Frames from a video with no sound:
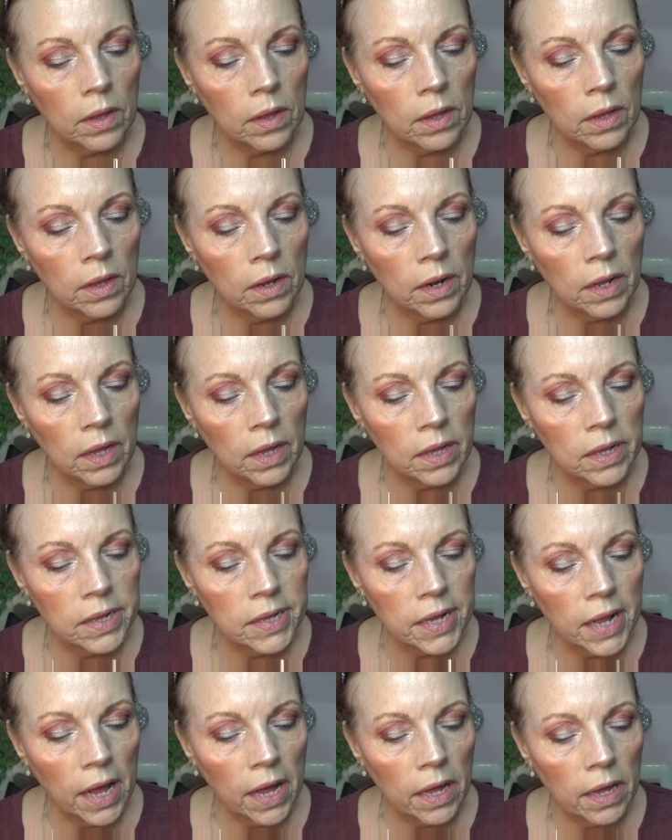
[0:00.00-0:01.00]
It
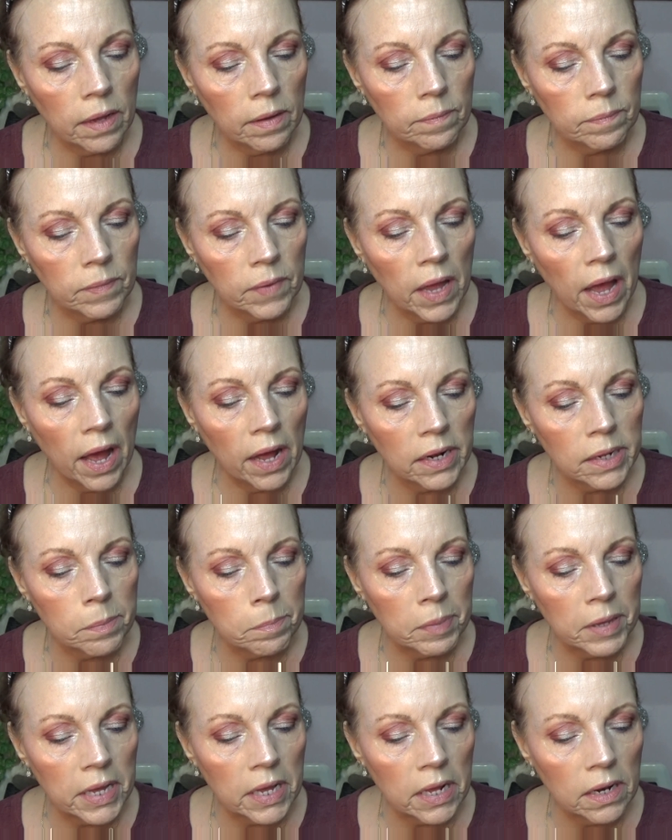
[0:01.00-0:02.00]
is a, yeah, it's
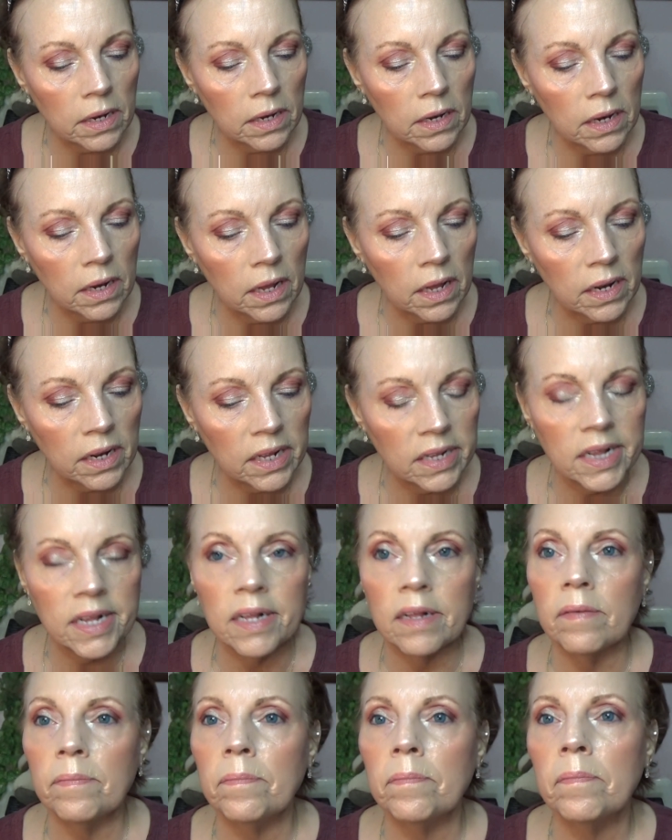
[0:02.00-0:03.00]
bitten, and it's
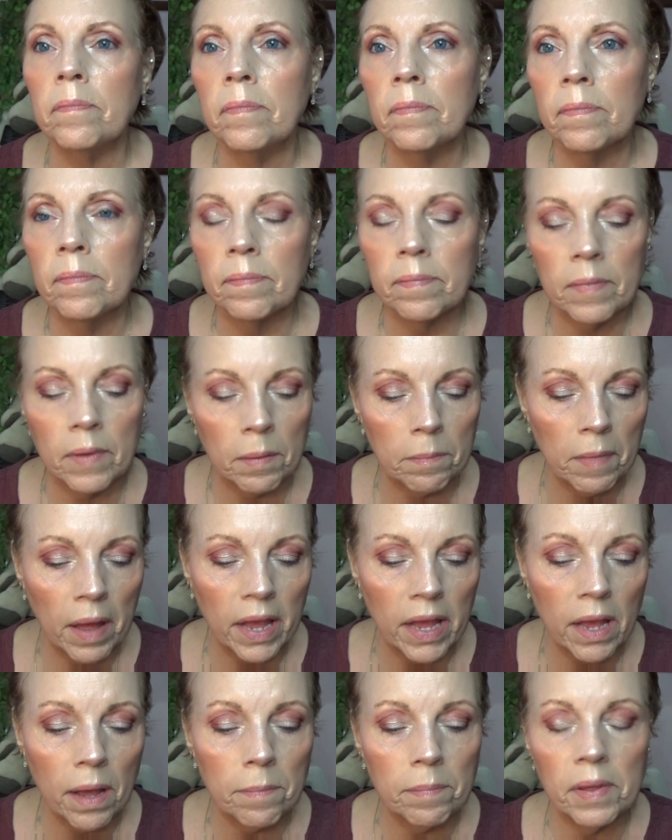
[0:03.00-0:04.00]
a
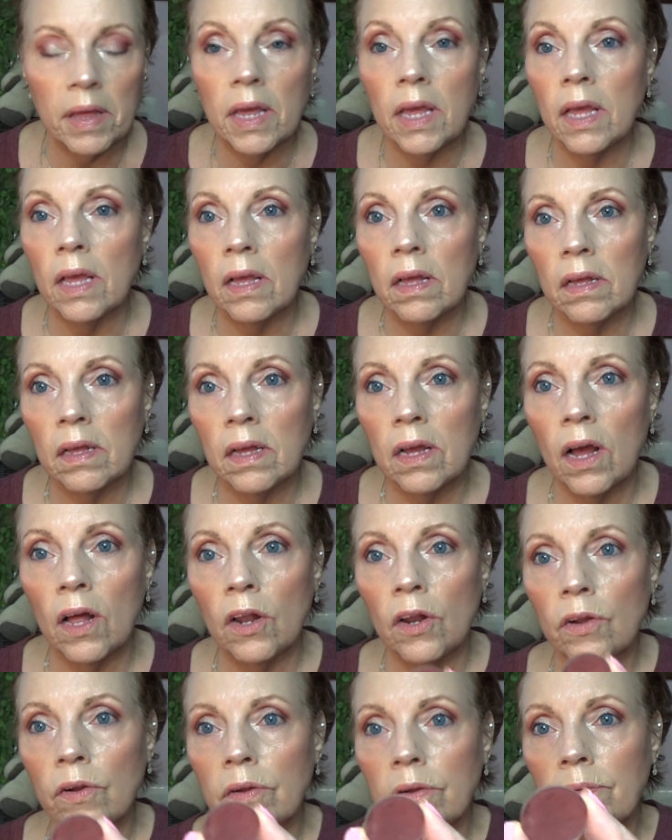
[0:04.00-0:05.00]
Makeup Geek
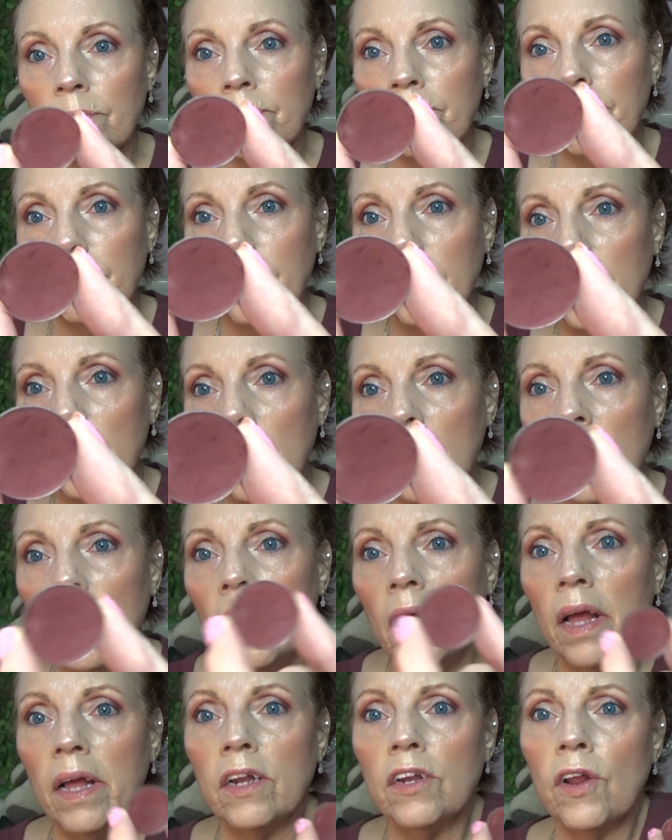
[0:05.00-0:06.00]
color.
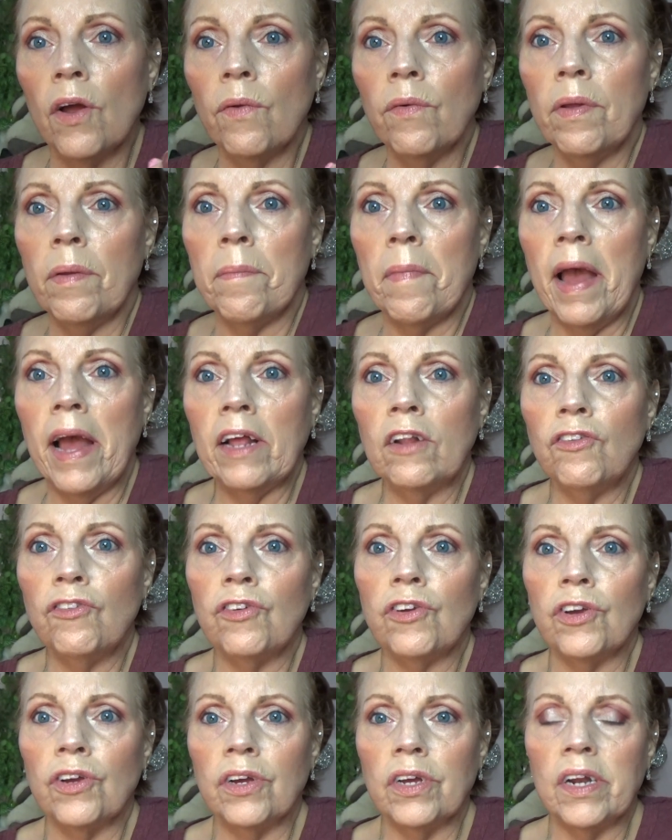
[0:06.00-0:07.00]
Don't it match
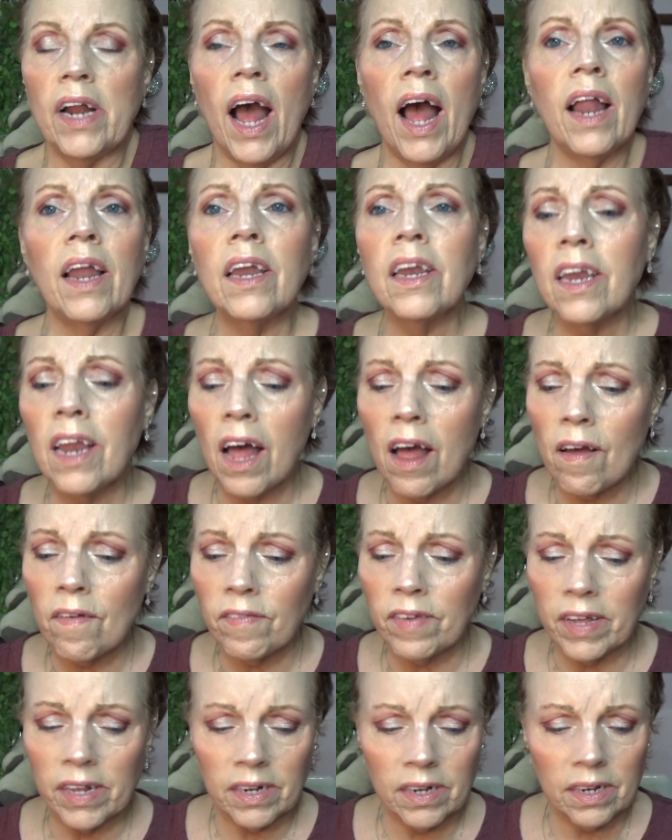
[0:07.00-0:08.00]
good? I love
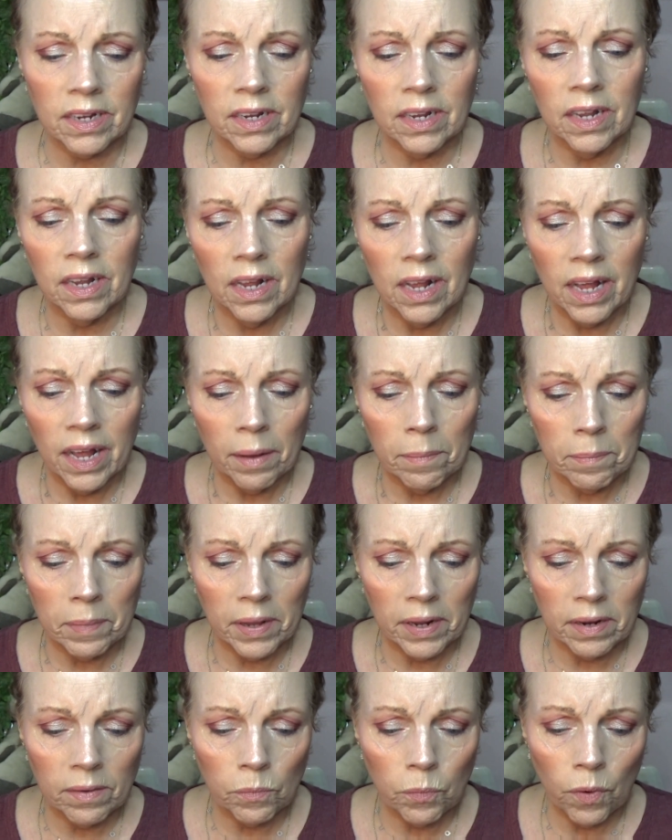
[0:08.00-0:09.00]
it.
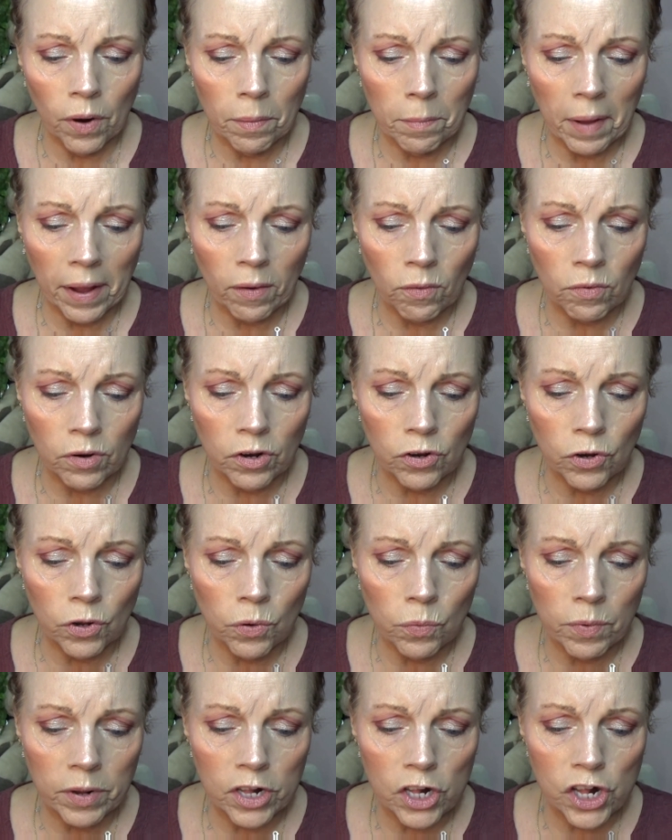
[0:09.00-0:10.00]
But what am I going to
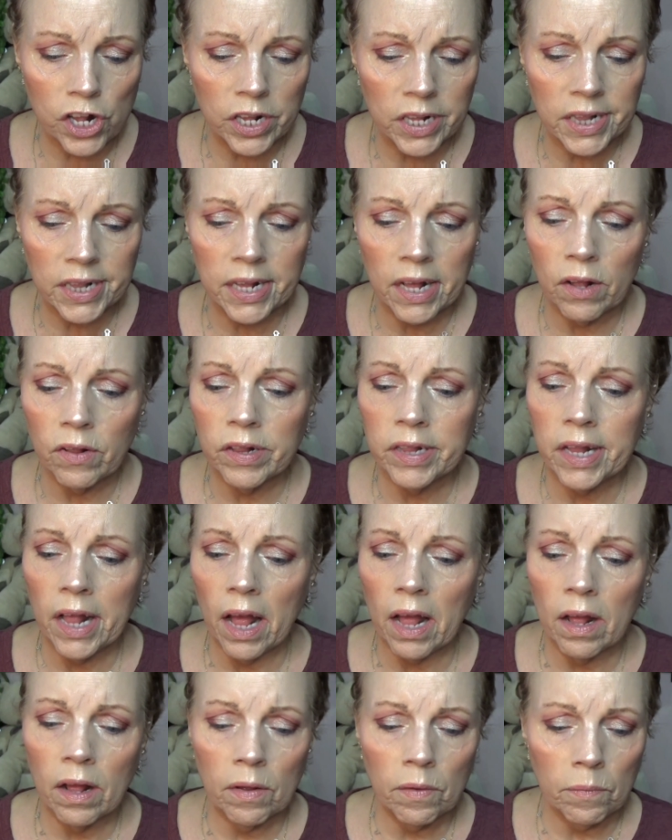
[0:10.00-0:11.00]
do when she sells
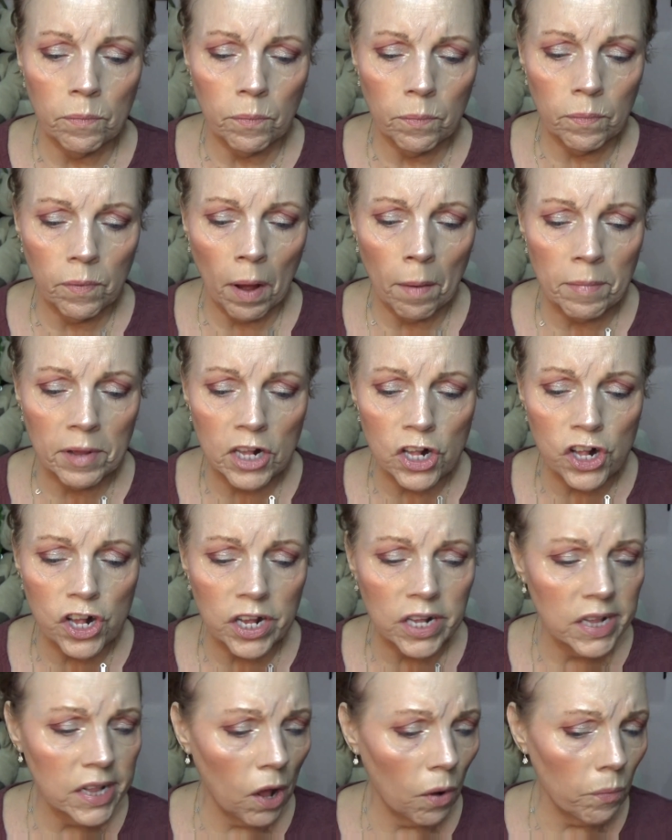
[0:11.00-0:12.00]
that? I mean,
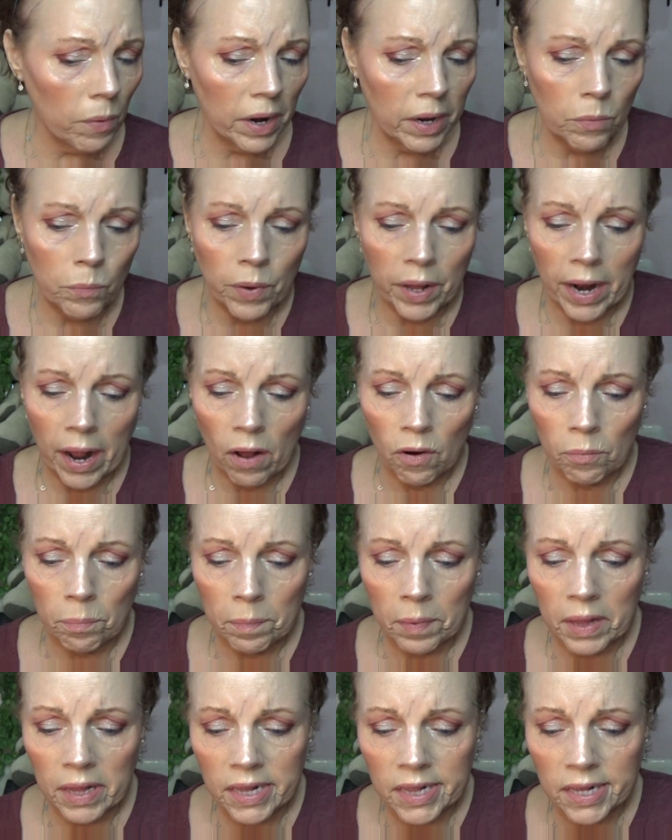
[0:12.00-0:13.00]
she's already went out of
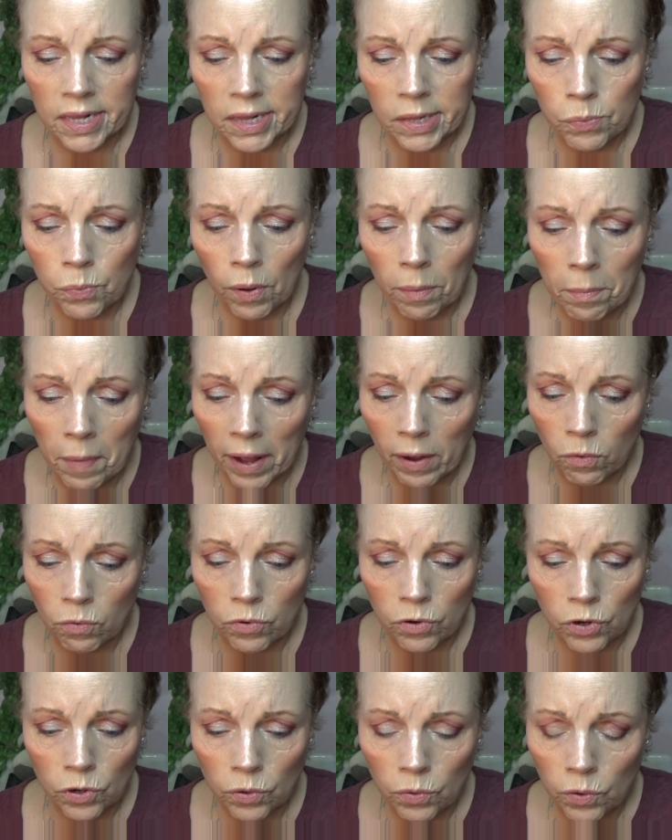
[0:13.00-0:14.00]
business. What am I
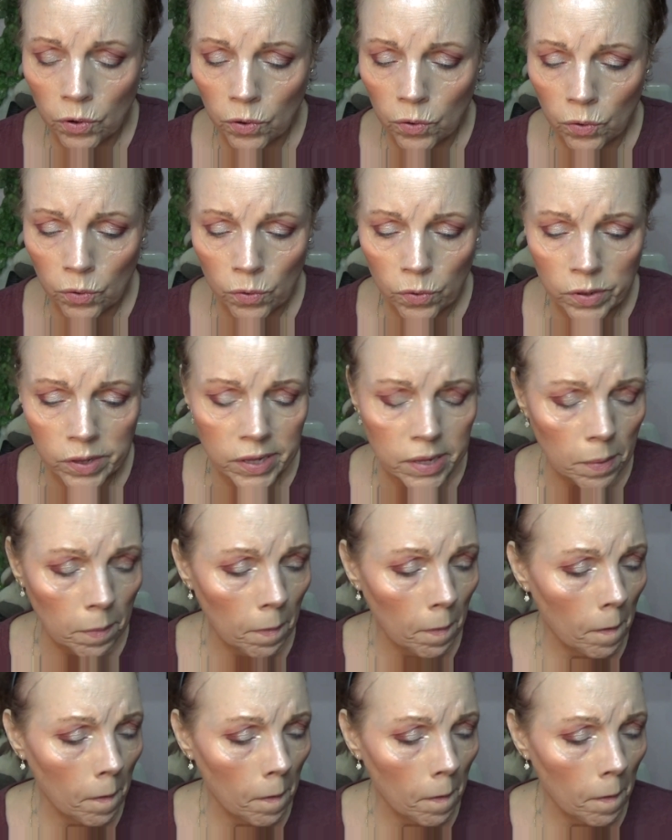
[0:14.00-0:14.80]
going to do, girls?